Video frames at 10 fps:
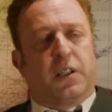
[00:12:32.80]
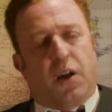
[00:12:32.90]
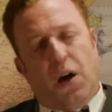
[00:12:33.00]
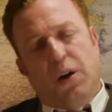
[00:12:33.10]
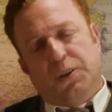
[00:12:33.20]

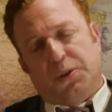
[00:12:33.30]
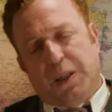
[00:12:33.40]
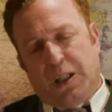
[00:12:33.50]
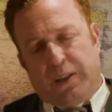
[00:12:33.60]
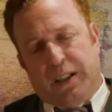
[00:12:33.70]

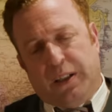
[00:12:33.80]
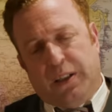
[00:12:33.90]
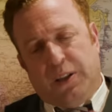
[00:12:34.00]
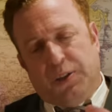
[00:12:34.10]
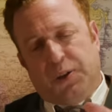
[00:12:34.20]
Contrary
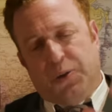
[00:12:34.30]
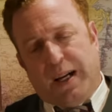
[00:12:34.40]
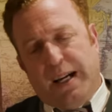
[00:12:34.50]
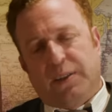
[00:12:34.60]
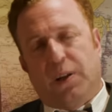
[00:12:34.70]
to
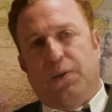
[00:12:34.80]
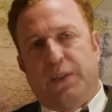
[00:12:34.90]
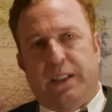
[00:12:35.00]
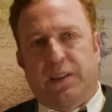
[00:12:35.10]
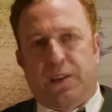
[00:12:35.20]
Adolf
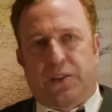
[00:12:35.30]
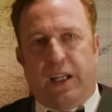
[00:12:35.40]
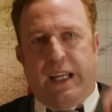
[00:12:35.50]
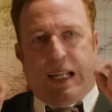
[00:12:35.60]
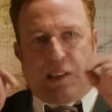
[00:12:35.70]
Hitler's
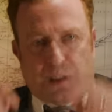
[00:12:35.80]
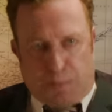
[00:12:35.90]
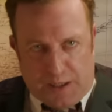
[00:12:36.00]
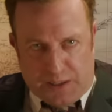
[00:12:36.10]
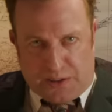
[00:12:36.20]

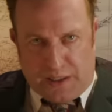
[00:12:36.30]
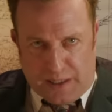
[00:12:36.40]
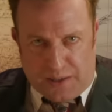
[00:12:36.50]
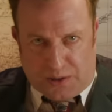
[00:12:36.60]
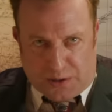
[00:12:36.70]
explicit
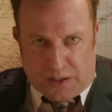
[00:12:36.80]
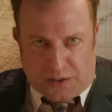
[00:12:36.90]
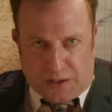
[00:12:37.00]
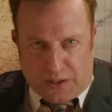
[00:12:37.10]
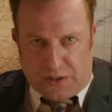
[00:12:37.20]

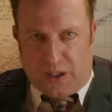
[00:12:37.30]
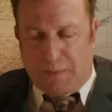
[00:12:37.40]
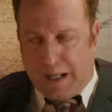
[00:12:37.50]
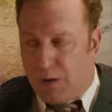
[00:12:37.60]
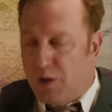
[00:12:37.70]
instructions
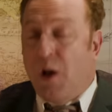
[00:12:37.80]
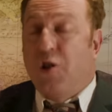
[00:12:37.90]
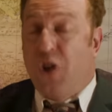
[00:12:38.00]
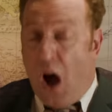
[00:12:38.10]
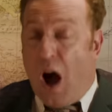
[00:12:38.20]
about
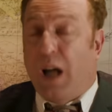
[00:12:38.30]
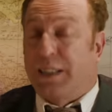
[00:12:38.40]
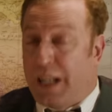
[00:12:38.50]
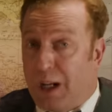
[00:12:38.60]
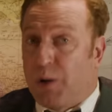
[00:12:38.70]

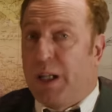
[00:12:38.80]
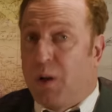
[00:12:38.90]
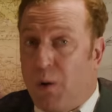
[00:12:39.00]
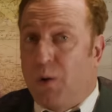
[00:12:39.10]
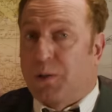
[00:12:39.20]
not carrying
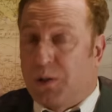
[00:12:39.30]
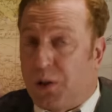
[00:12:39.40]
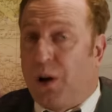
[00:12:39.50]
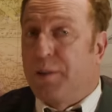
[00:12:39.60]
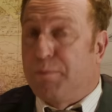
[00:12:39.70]
orders
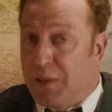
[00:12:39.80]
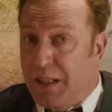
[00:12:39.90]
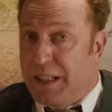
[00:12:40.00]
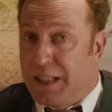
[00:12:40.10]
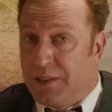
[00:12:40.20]
on
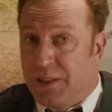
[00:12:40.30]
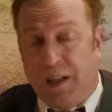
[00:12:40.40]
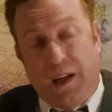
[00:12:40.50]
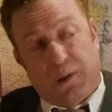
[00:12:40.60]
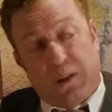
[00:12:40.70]
planes,
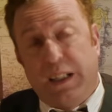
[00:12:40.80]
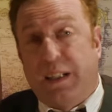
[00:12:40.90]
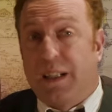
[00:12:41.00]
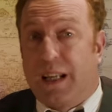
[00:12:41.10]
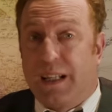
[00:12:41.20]

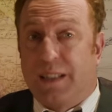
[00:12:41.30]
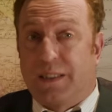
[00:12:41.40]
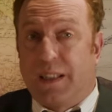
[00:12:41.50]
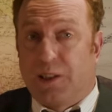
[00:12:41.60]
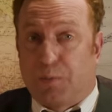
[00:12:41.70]
Reichel
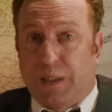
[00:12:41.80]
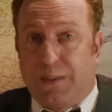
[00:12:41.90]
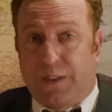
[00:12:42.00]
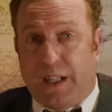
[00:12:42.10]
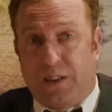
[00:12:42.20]
has in his
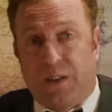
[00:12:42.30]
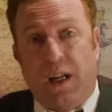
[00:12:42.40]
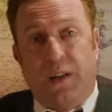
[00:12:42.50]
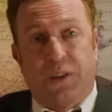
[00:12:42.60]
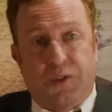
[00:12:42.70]
briefcase
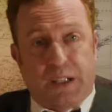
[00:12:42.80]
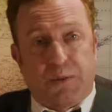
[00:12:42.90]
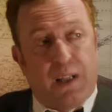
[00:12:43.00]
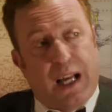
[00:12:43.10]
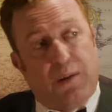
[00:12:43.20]
the
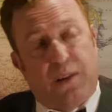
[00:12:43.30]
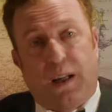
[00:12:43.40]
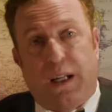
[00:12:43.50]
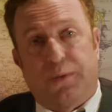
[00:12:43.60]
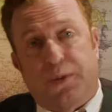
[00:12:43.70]
general
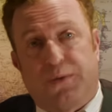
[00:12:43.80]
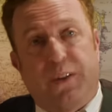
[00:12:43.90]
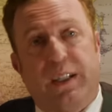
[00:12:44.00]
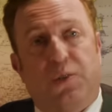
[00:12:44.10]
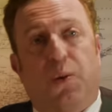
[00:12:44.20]
outline for
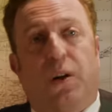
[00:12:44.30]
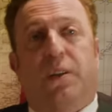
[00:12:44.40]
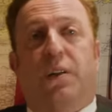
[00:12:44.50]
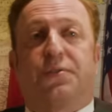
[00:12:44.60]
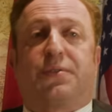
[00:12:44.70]
phase one
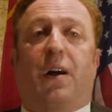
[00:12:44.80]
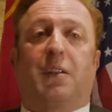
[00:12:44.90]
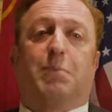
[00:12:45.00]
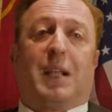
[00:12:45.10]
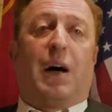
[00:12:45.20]
of
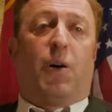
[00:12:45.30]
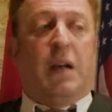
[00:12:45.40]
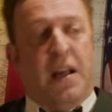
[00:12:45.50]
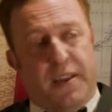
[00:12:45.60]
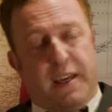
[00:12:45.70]
Fall Blau,
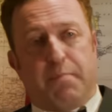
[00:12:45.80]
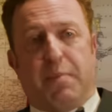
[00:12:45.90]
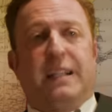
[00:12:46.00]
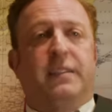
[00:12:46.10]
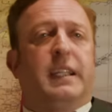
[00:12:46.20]
the
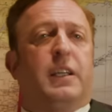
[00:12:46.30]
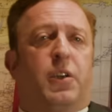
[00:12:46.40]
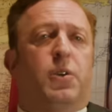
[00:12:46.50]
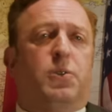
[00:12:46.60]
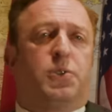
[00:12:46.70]
impending
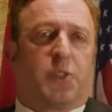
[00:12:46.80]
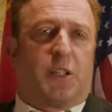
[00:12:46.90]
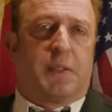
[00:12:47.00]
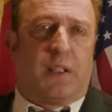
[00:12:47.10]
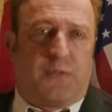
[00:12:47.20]
huge
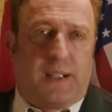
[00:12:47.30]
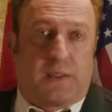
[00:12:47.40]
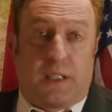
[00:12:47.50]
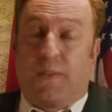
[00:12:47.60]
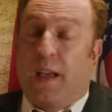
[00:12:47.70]
German
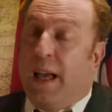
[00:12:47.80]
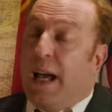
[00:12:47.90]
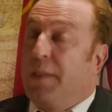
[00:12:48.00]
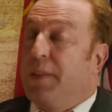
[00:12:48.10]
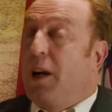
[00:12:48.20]
offensive,
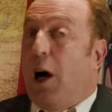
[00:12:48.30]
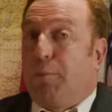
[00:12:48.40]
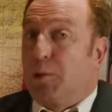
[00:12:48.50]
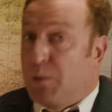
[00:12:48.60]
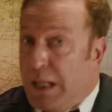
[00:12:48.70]
and the
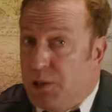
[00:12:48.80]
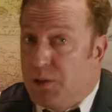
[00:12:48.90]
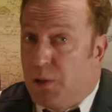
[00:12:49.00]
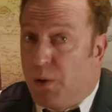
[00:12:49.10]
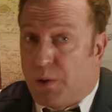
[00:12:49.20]

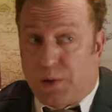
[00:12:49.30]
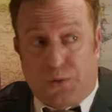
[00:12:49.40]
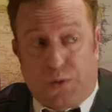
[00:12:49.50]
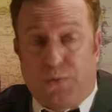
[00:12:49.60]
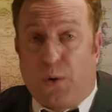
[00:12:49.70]
operational orders
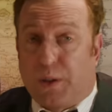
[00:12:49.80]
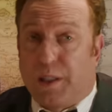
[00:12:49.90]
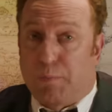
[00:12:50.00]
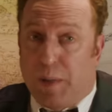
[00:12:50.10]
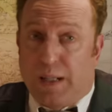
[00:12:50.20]
for
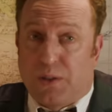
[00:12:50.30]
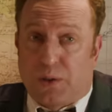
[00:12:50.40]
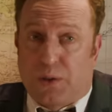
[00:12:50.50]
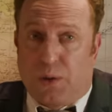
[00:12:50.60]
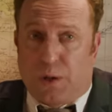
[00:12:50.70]
40th
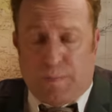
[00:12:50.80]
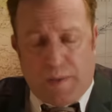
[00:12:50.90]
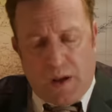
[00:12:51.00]
Panzer Corps.